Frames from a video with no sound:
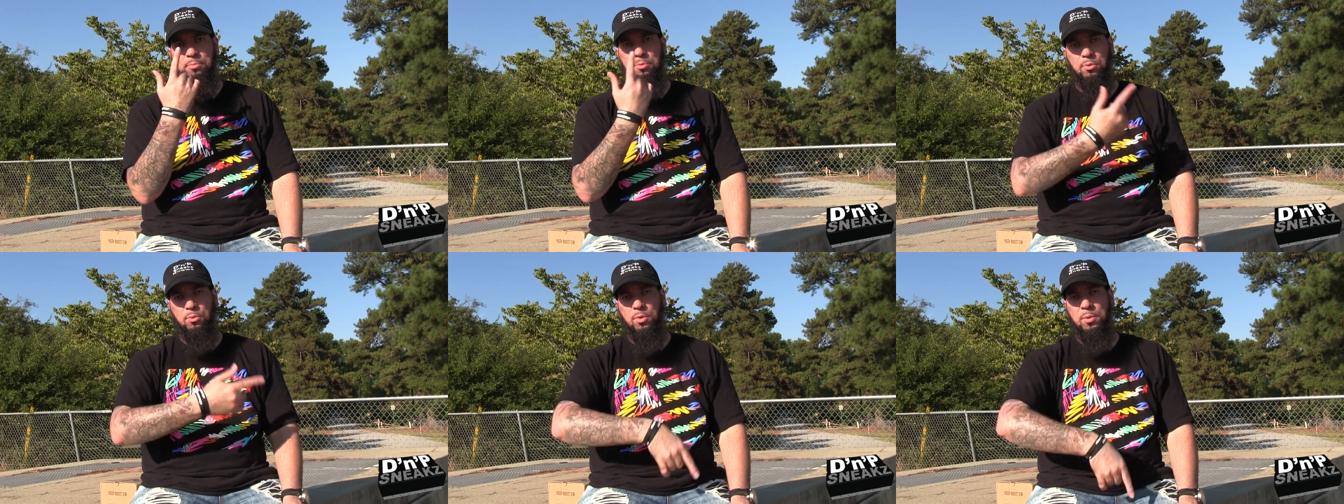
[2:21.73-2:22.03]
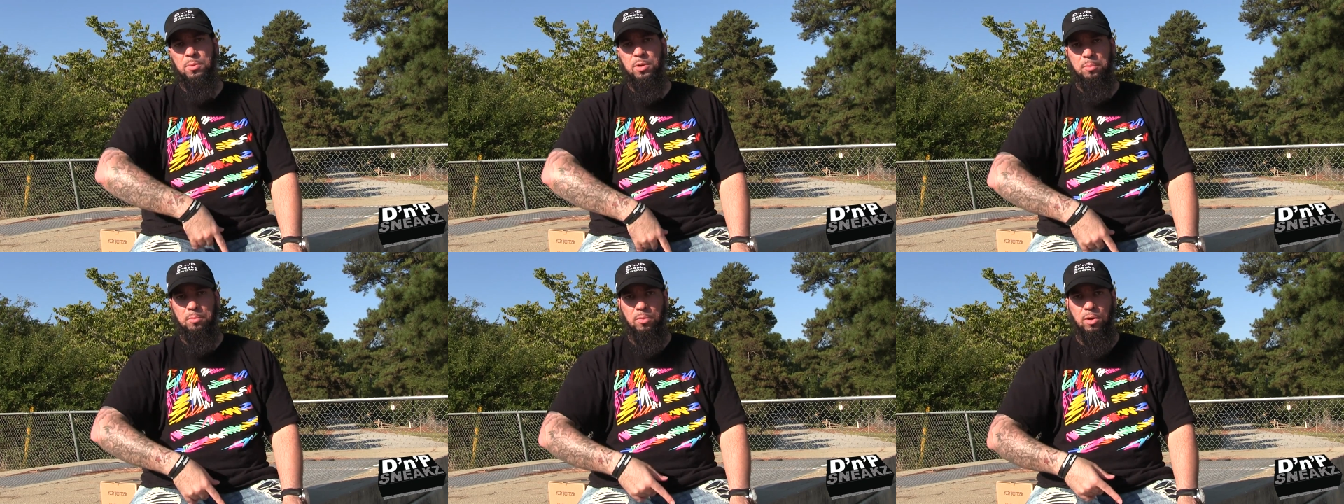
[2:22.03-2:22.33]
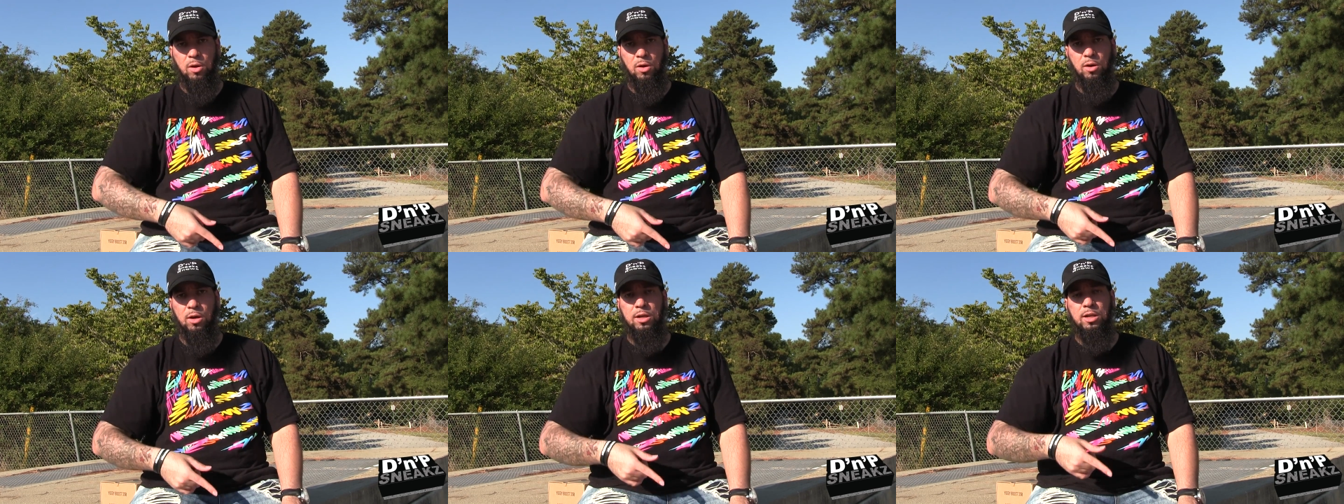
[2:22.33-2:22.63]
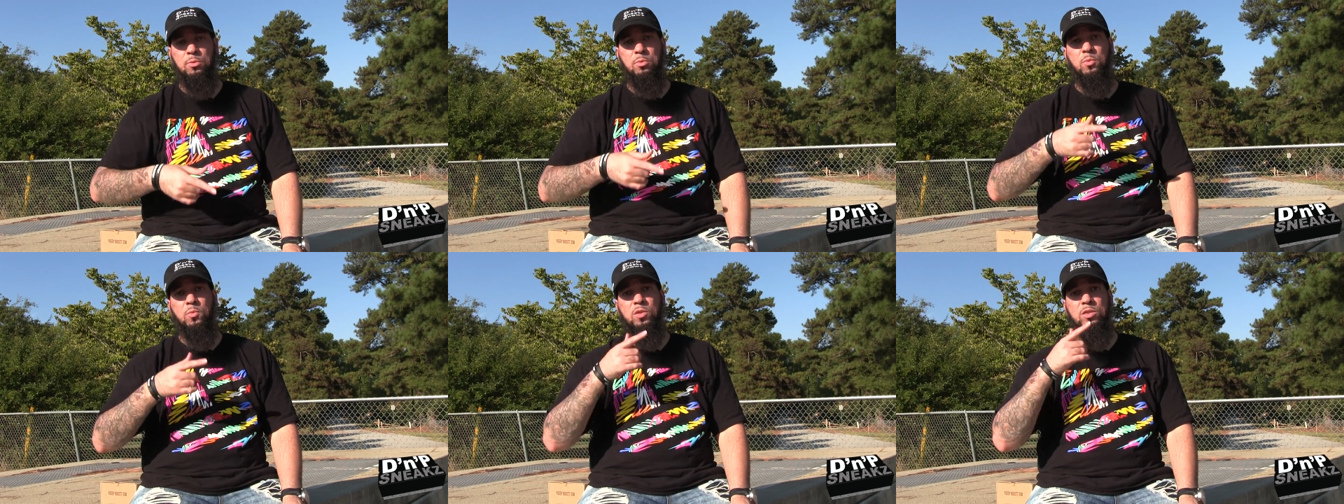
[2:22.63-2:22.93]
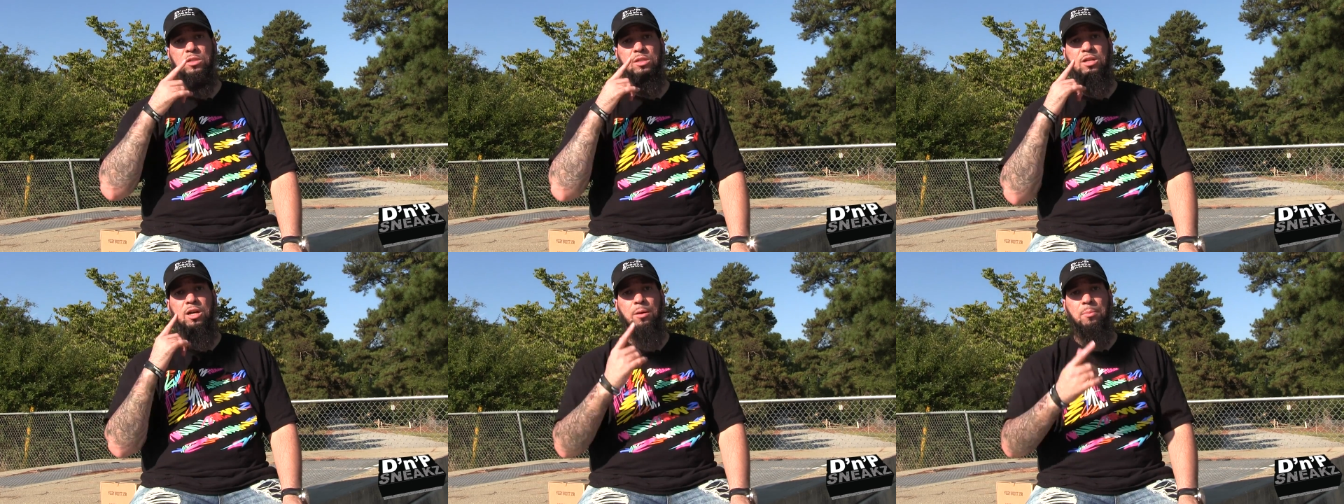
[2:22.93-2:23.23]
Perimeter Mall and then we
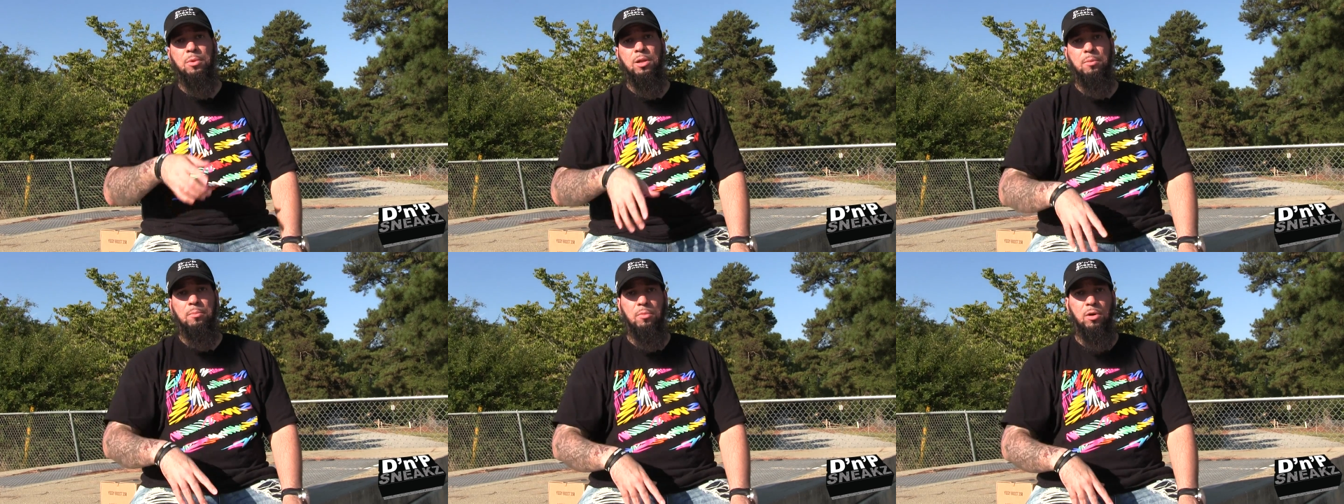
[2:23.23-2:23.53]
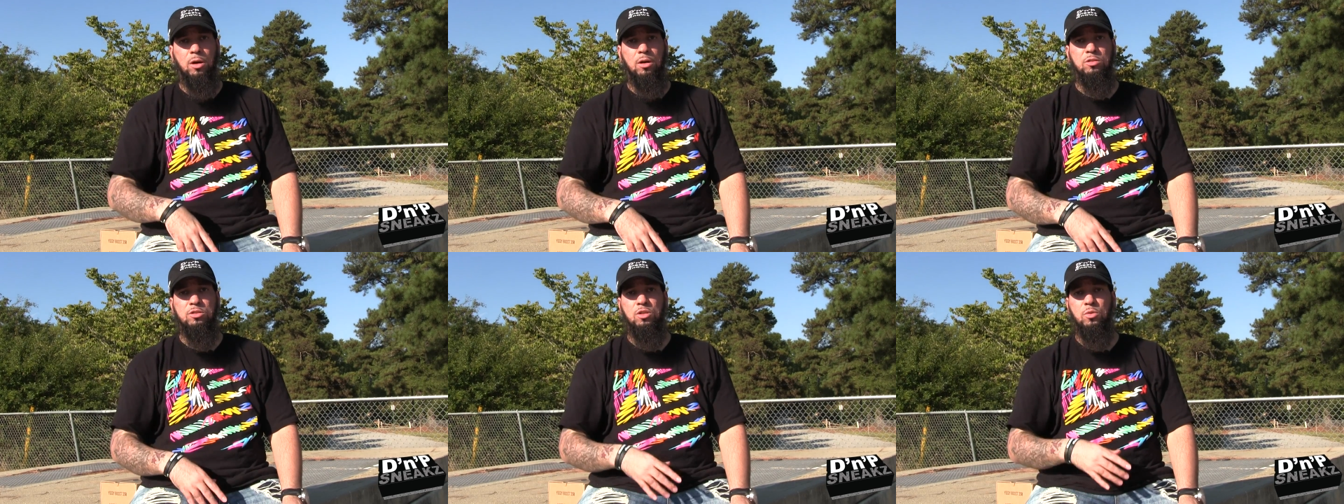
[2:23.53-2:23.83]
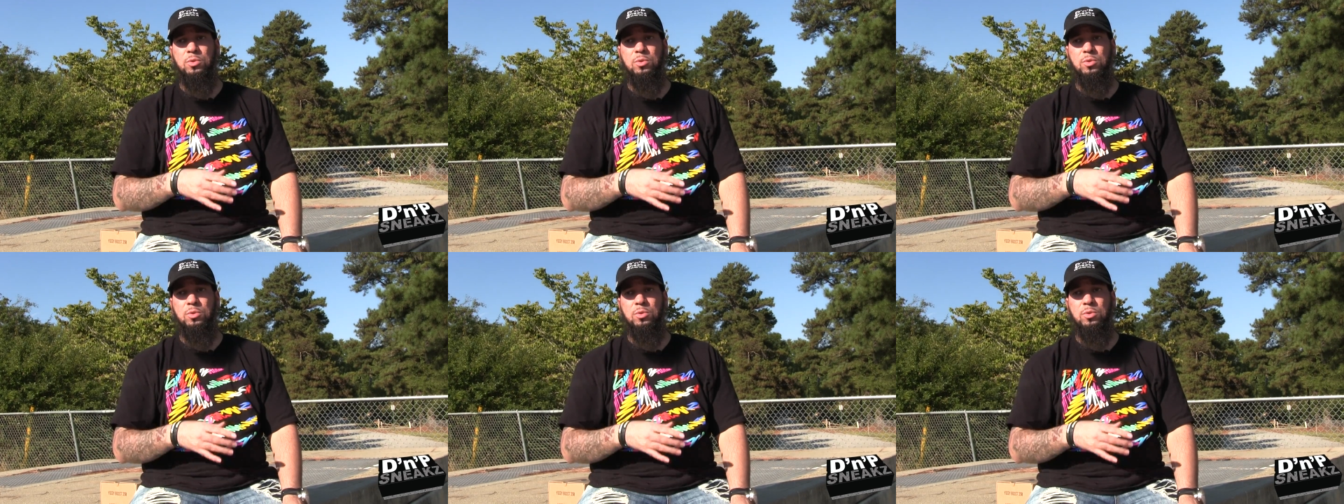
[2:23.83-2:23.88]
went to Cumberland Mall.